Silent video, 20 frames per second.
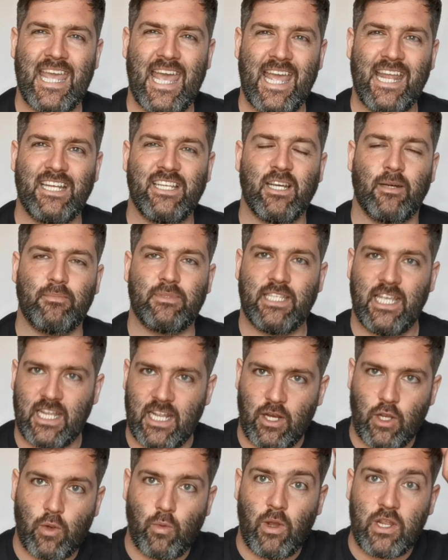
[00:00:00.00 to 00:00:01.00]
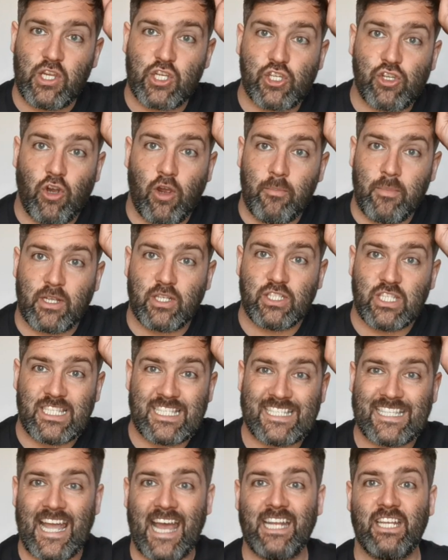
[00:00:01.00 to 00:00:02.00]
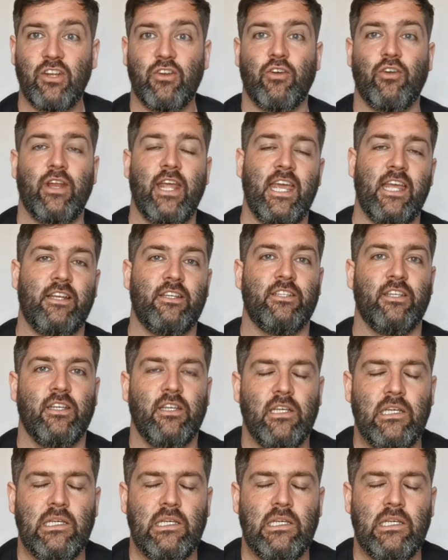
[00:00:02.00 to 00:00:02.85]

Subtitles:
end up taking it quite short because it's standing on end.